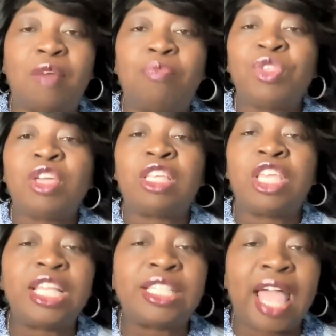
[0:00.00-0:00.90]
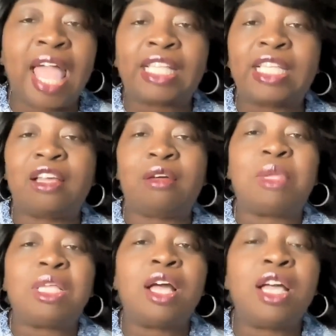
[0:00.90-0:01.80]
up, kids acting up,
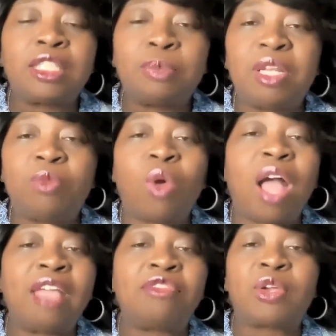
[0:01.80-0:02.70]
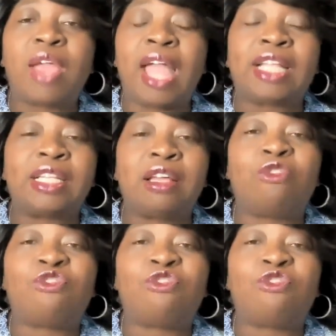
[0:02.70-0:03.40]
husband and wives are acting up,